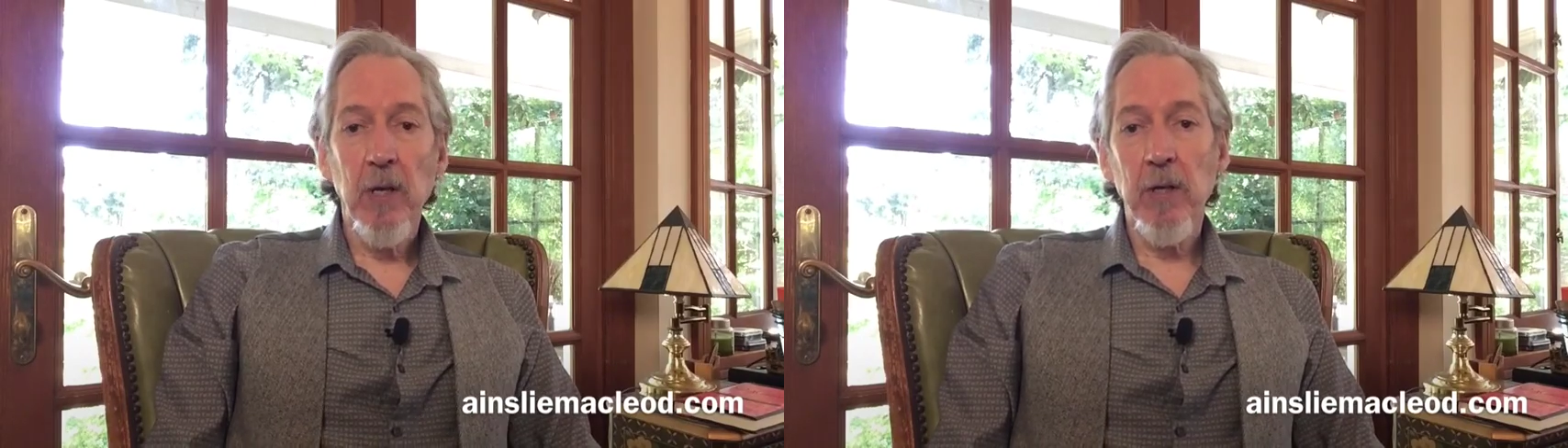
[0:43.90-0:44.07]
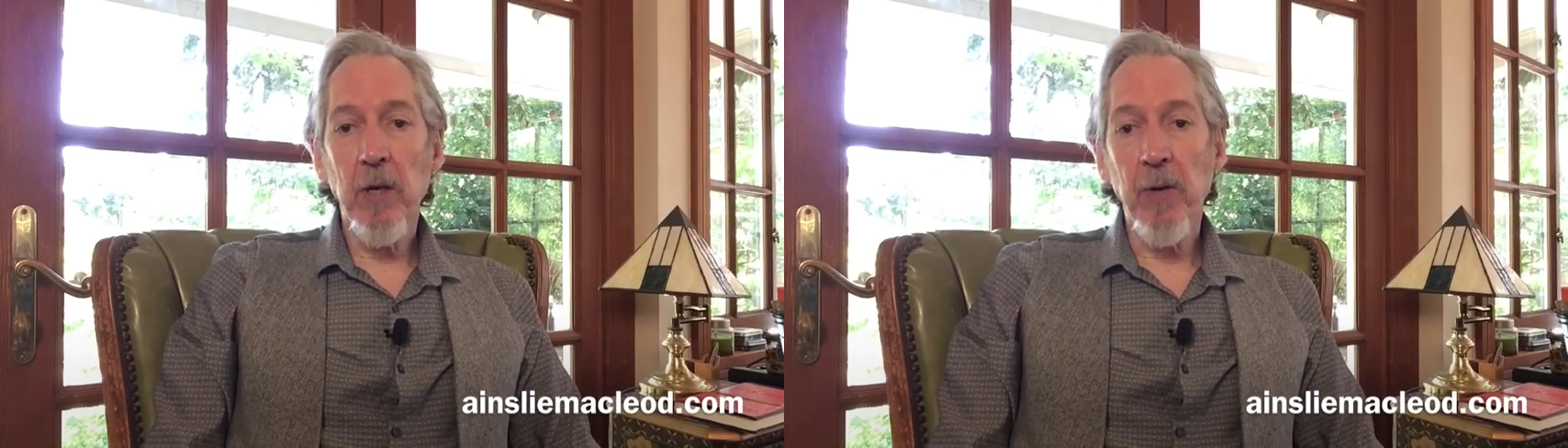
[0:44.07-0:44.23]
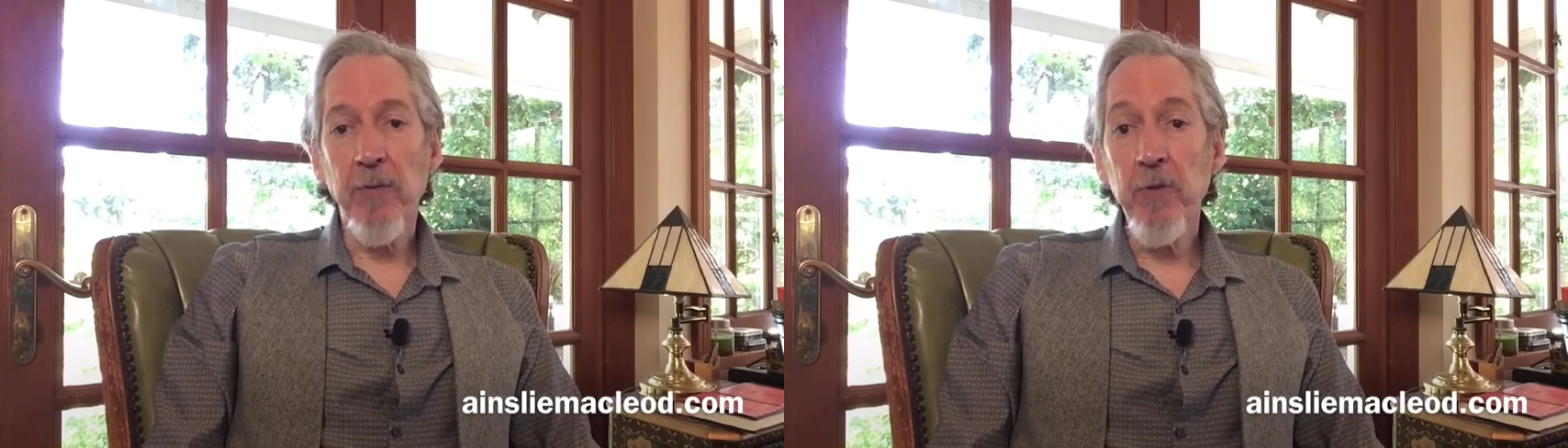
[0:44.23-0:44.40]

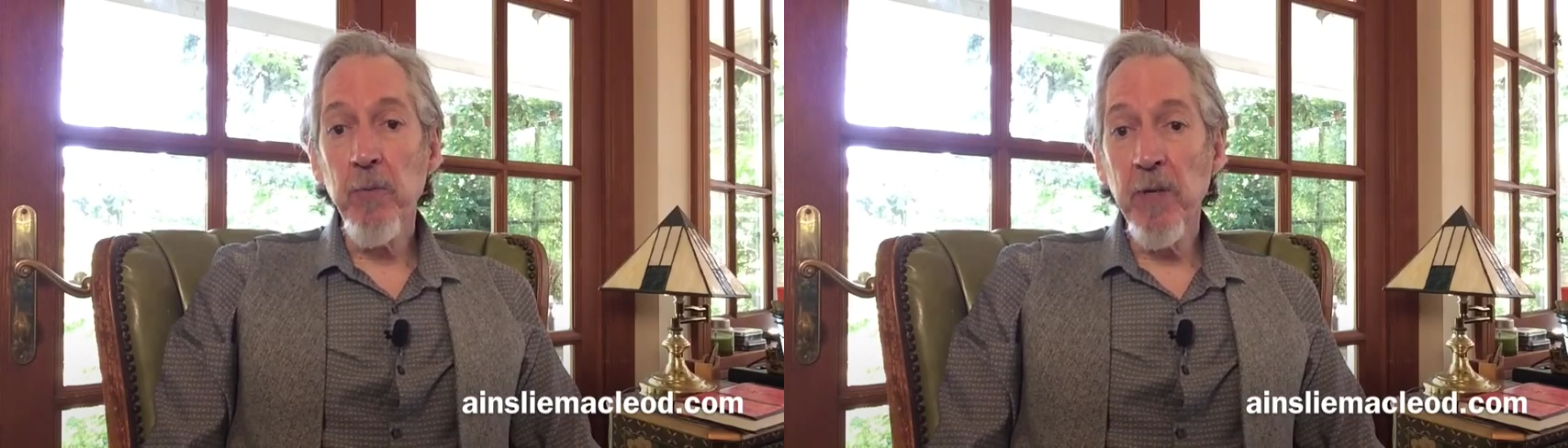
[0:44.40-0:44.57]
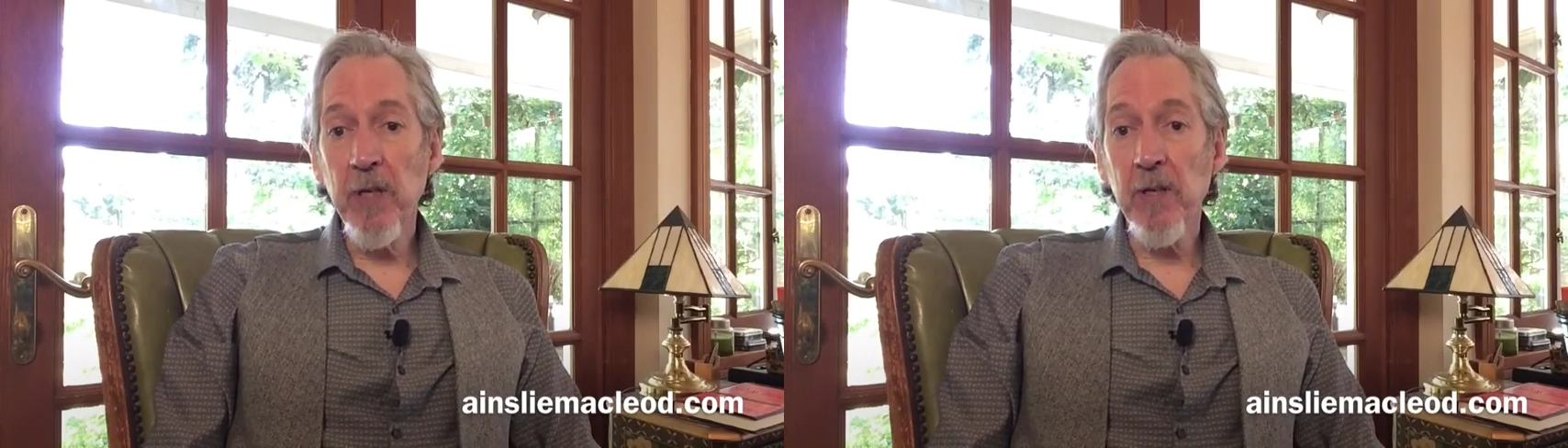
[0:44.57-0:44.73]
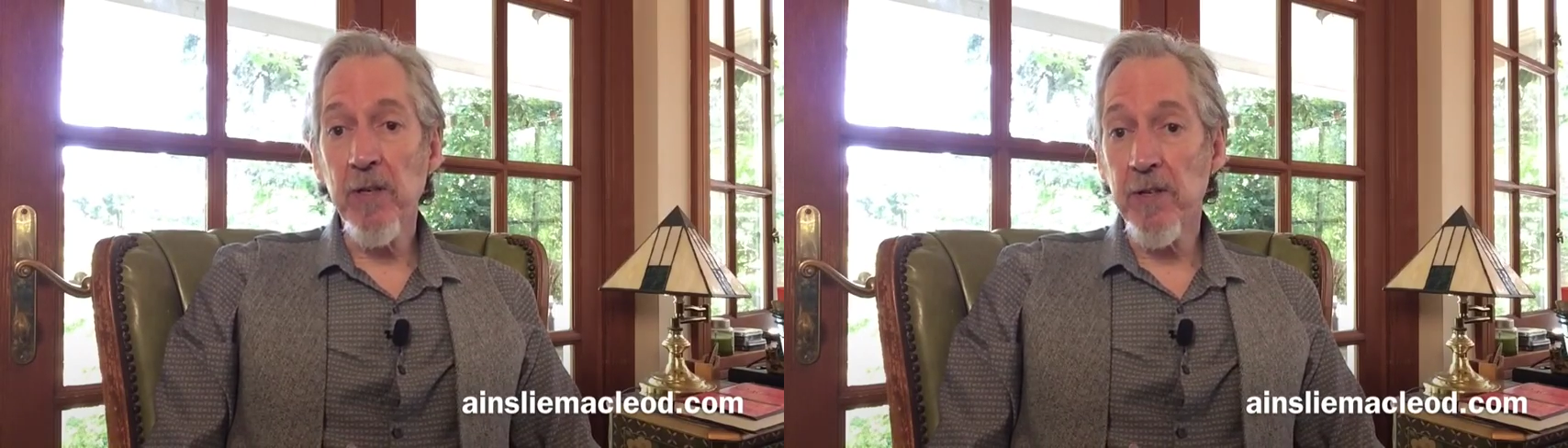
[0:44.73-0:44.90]
Now, if you
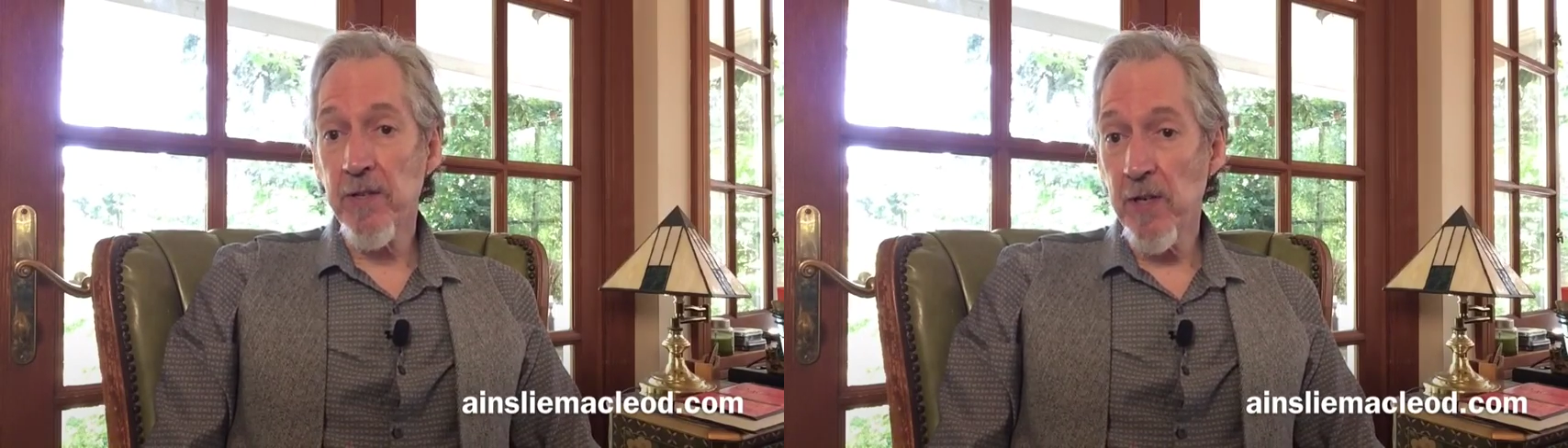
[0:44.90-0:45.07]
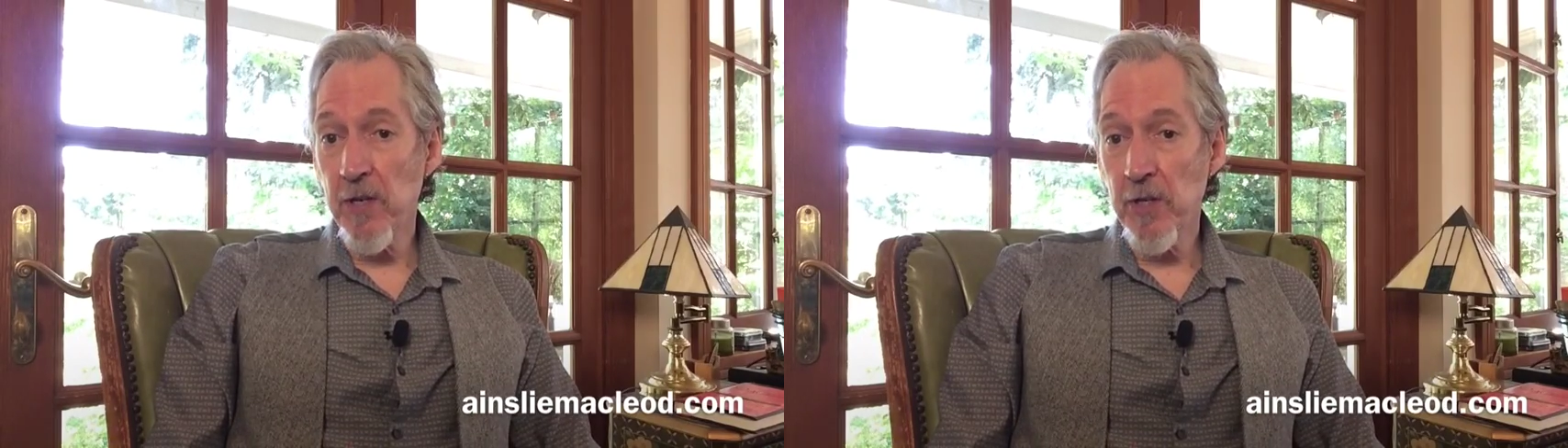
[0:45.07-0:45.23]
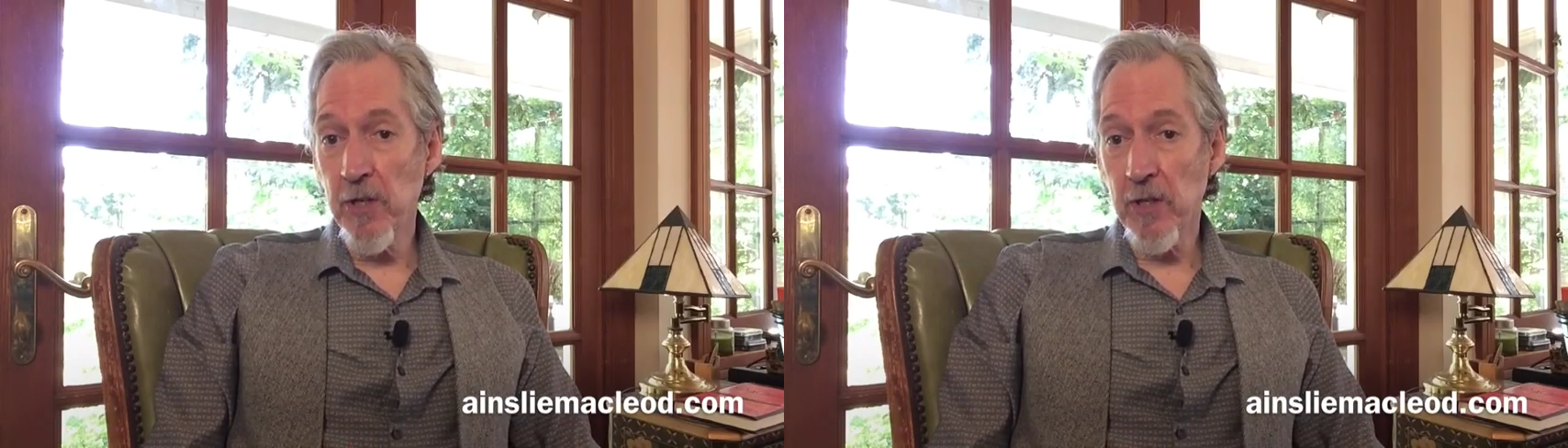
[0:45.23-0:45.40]
made a
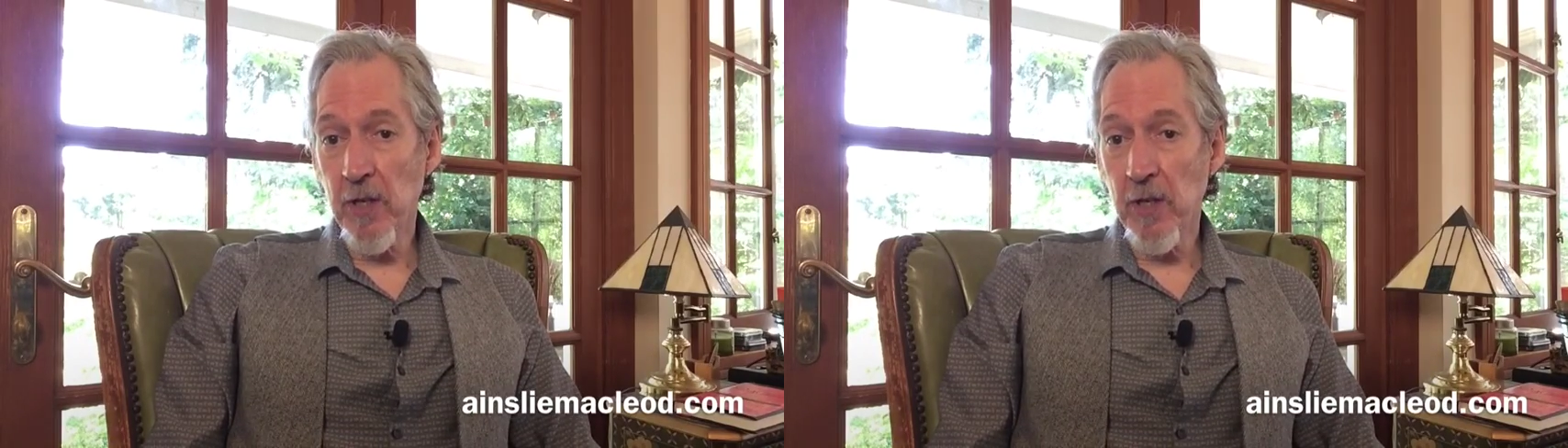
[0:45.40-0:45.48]
decision